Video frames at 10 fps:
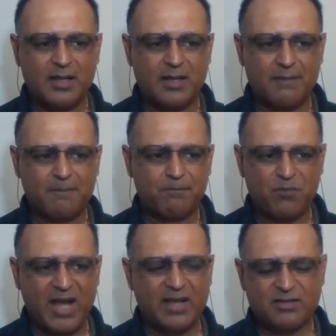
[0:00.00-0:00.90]

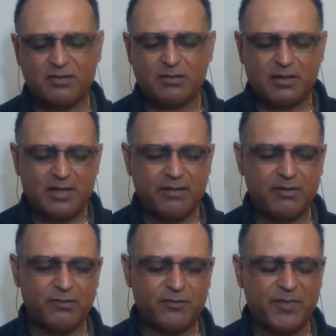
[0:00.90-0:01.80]
I still
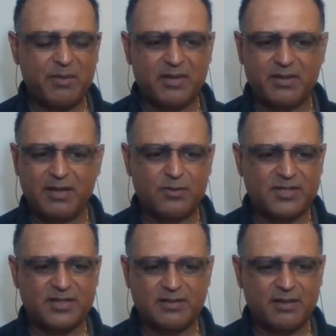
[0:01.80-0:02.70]
clearly remember I
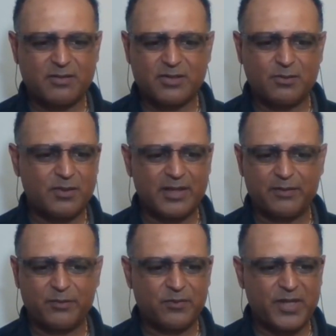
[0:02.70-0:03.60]
was in dental school,
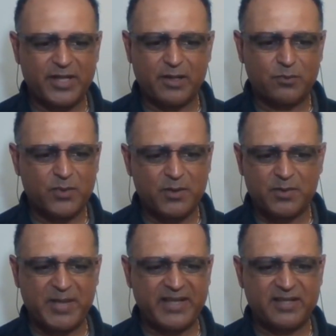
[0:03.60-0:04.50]
and we
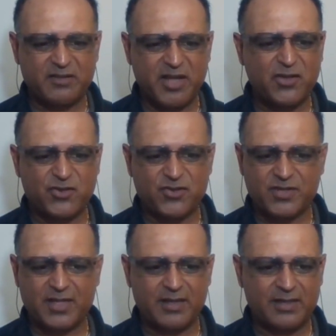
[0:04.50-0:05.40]
were making
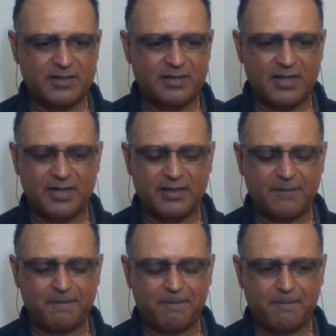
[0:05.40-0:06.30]
dentures, and it's
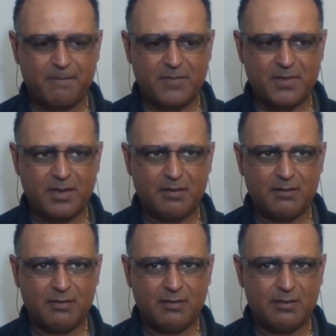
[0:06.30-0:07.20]
like,
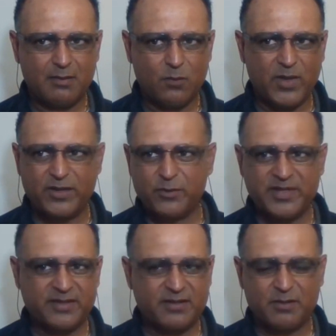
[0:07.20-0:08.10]
where do
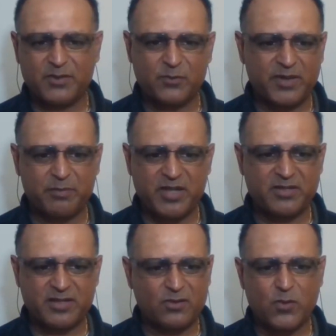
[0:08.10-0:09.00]
we determine where a
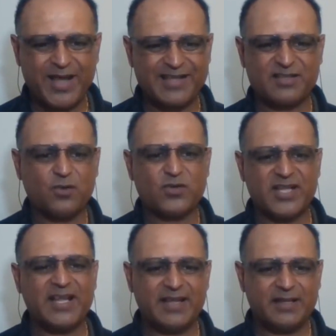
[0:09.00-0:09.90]
patient who has no
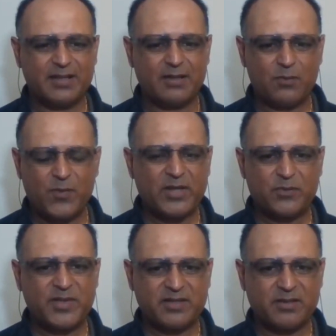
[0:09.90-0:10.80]
teeth, where
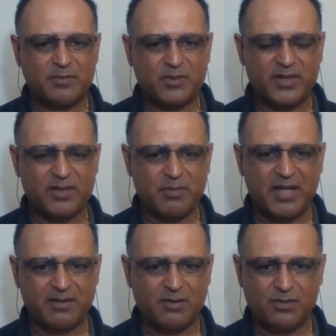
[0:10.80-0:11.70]
do we determine where the
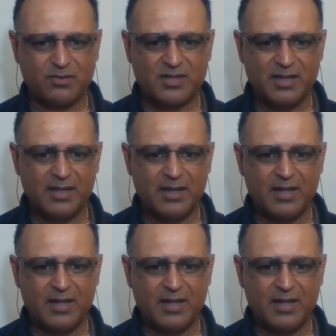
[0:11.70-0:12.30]
bite goes?